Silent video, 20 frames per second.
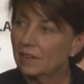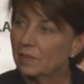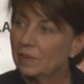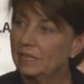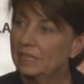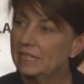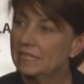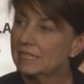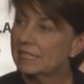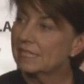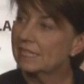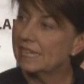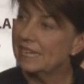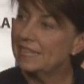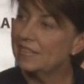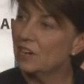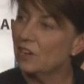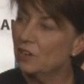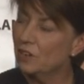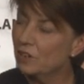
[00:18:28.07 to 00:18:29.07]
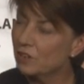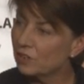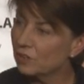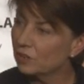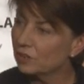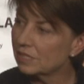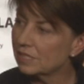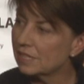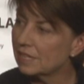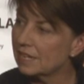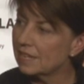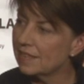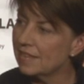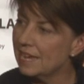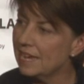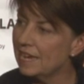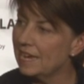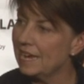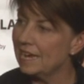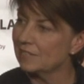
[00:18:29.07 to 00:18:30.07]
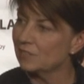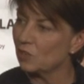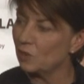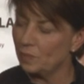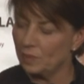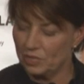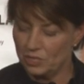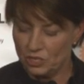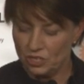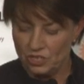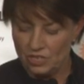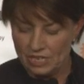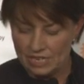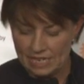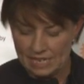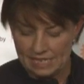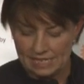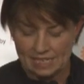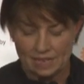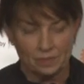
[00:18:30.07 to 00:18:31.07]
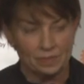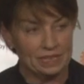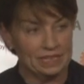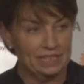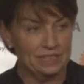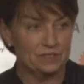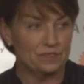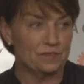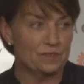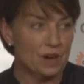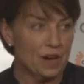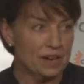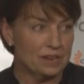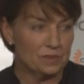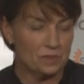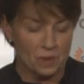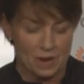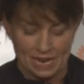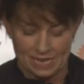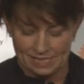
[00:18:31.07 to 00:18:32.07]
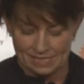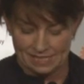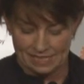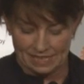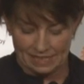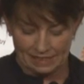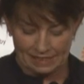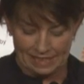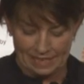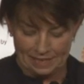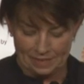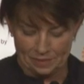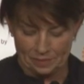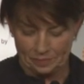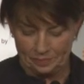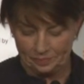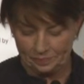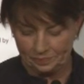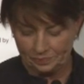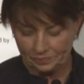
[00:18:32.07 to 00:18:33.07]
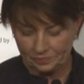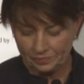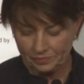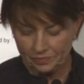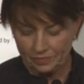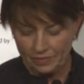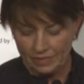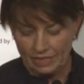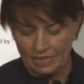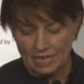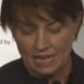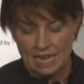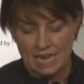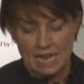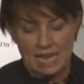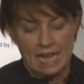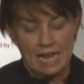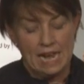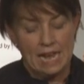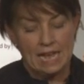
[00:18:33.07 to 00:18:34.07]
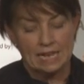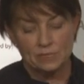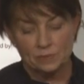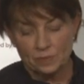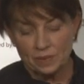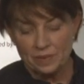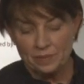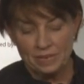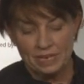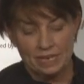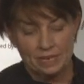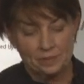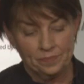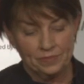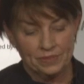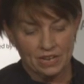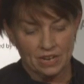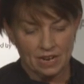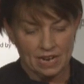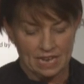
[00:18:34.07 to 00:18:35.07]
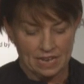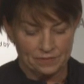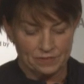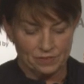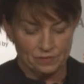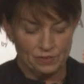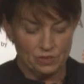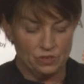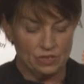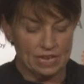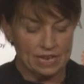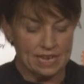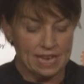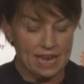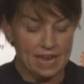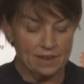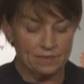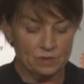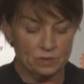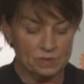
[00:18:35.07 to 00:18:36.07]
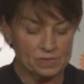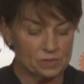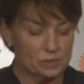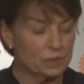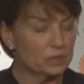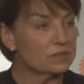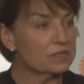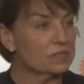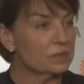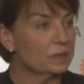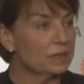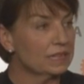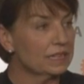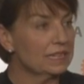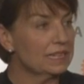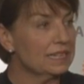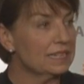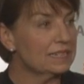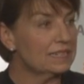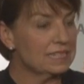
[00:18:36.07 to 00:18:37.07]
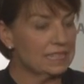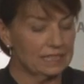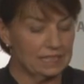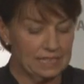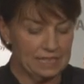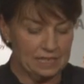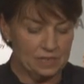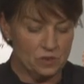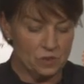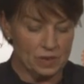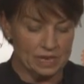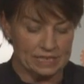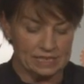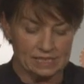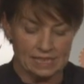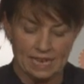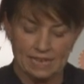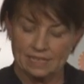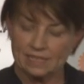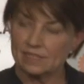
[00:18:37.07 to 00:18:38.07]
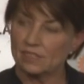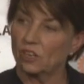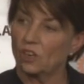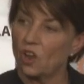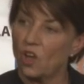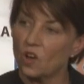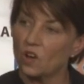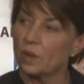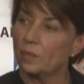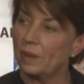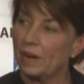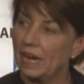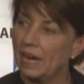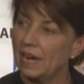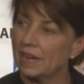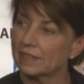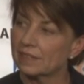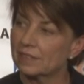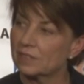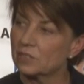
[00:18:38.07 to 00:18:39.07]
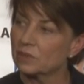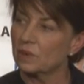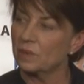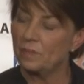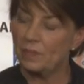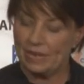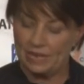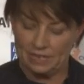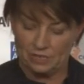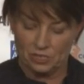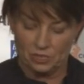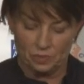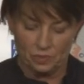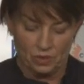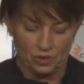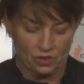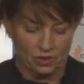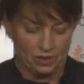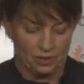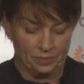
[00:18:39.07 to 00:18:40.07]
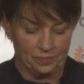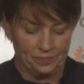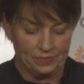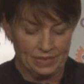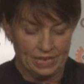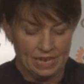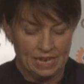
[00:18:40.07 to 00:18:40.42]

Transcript: We need to see the hurdles that are there as opportunities, and we need to find ways to clear them. As Premier, I have the view that you have a responsibility to lead Queenslanders along a path to a better tomorrow.